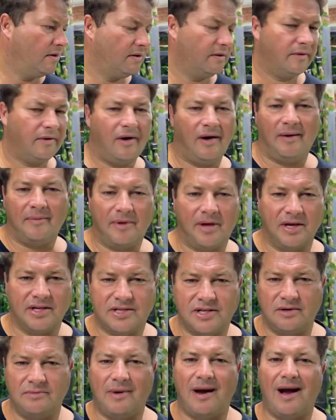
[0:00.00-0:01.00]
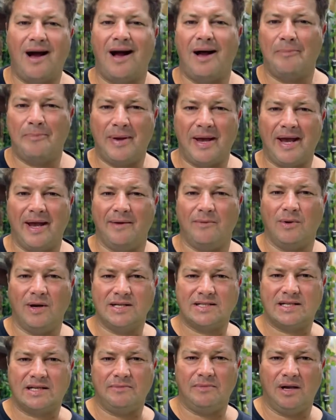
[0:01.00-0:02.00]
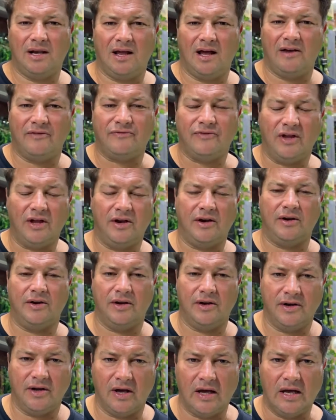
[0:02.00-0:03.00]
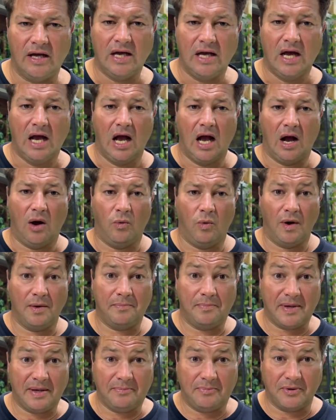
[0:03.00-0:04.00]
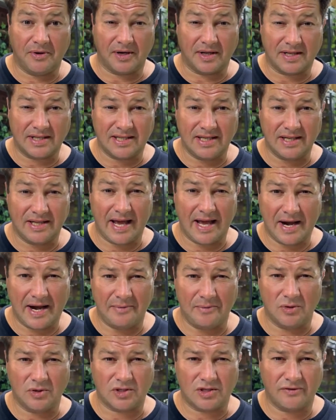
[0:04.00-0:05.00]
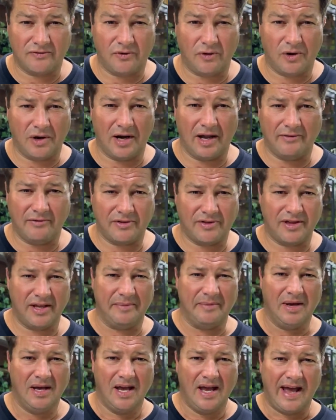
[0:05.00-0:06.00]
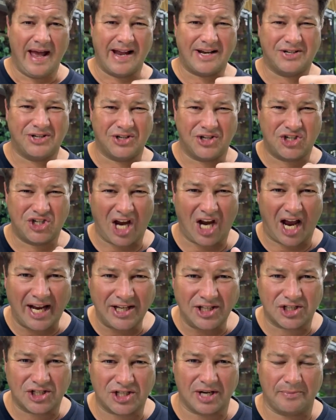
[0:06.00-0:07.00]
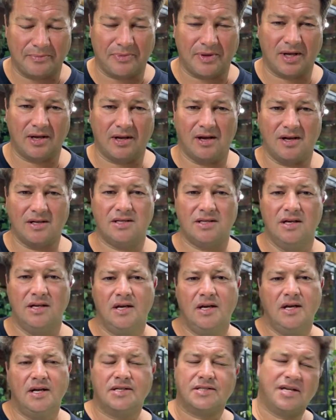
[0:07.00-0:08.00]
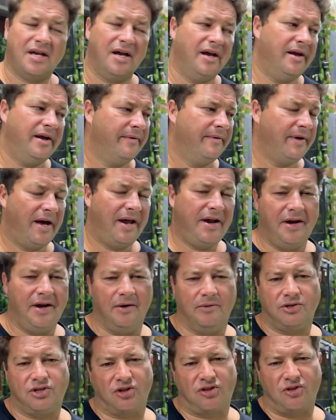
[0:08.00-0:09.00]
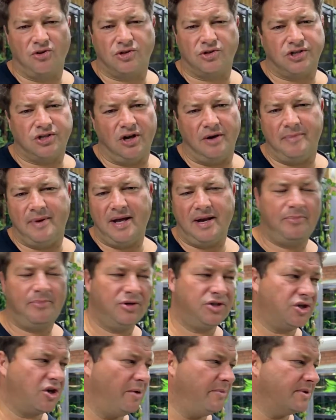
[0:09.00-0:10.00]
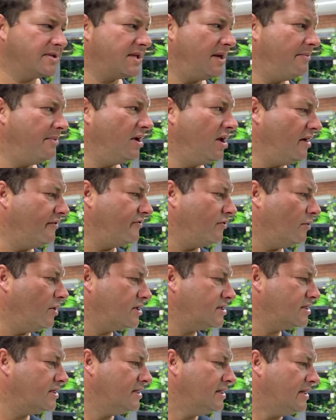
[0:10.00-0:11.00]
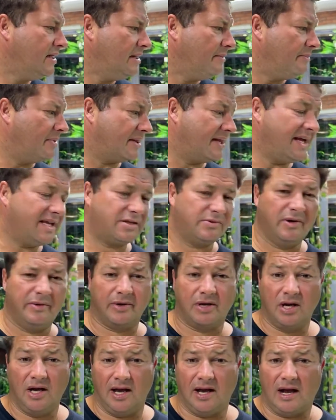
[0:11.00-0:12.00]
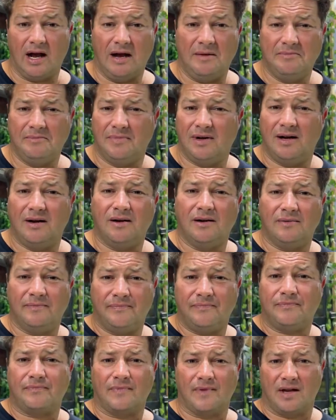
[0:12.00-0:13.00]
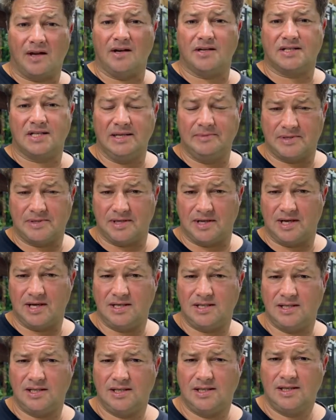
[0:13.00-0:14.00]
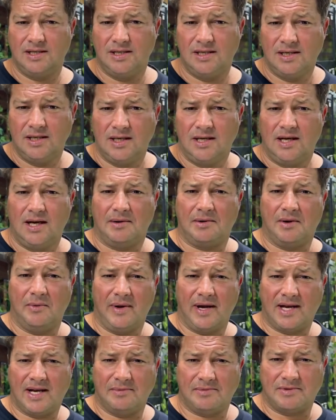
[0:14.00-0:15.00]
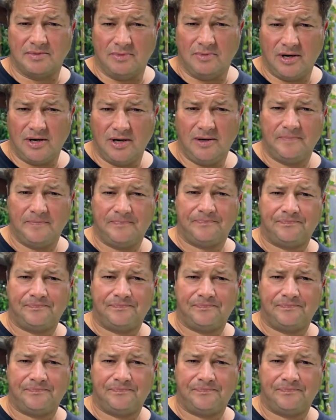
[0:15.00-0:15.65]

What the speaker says: I'm going to sit on my iPad wasting my life. No. I want people to see the animals, to fall in love with them, and to change something, guys. So I don't know what your thoughts are about it. Put your comments down below if you want. But that's where we're going. I'm going to sleep tonight. I'm going to wake up tomorrow.